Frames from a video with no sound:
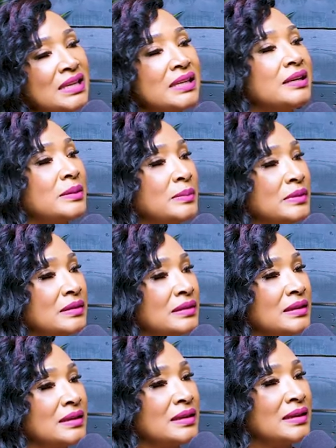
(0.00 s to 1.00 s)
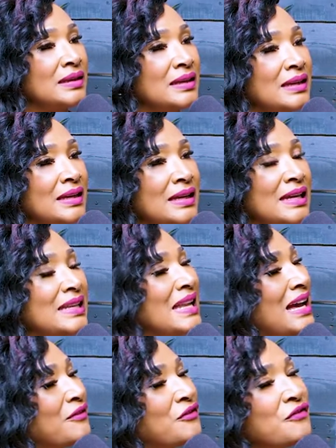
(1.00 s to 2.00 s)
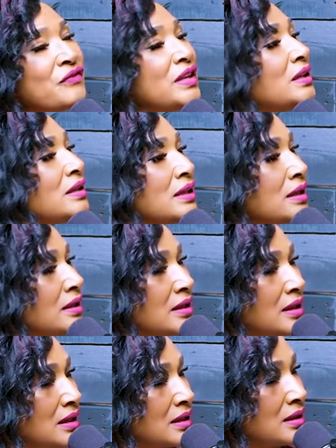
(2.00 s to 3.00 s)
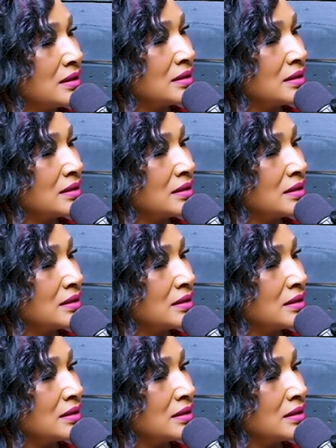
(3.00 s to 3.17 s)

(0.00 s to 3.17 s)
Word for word: up and not feel anything.